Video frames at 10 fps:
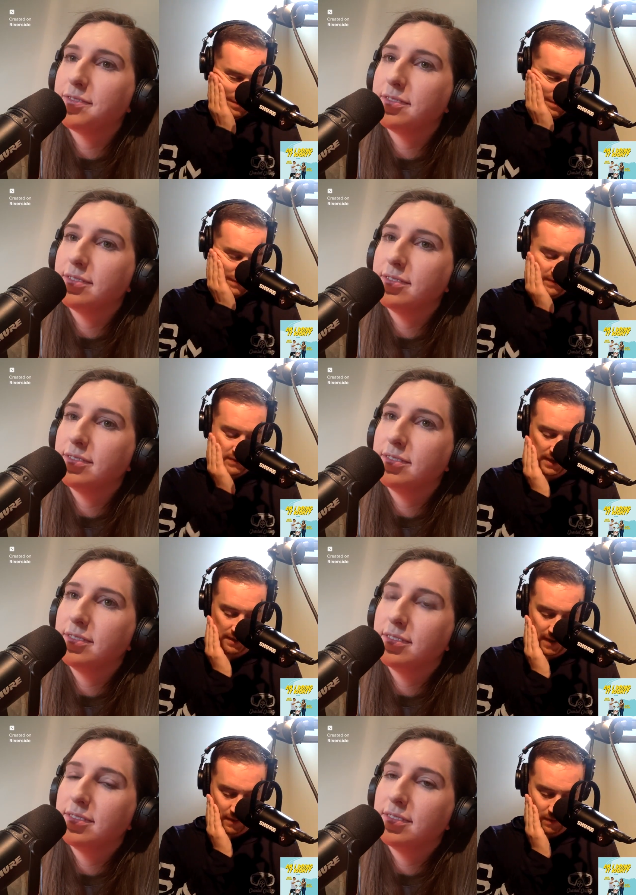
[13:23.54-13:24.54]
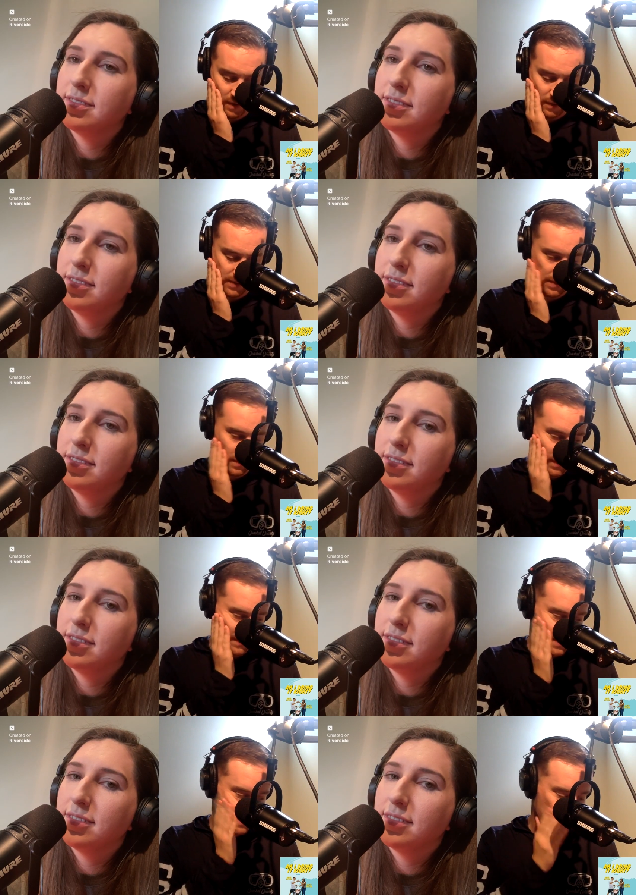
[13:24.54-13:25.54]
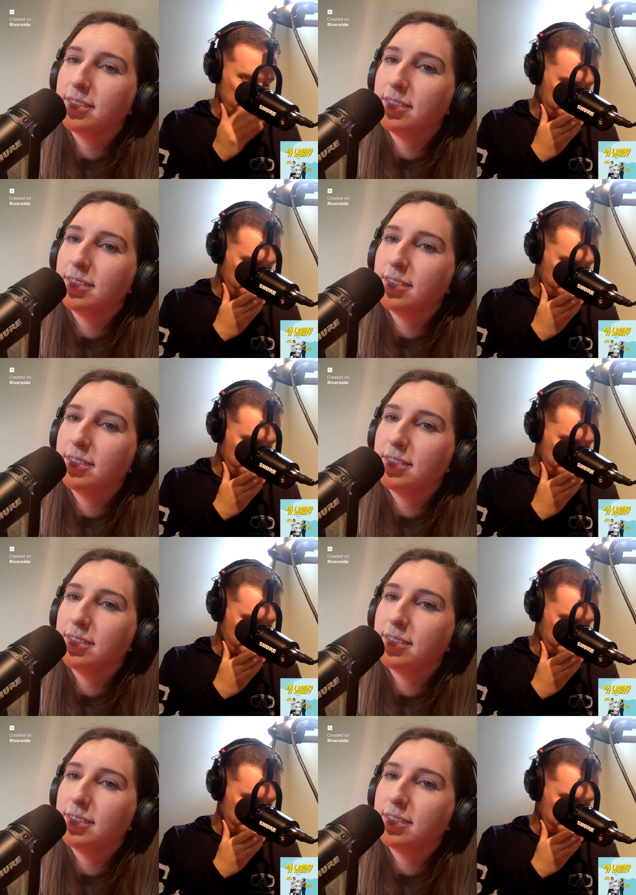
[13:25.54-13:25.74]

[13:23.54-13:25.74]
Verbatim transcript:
Speaker 1: thing? If you say I'm not wrong, what's another way of saying that?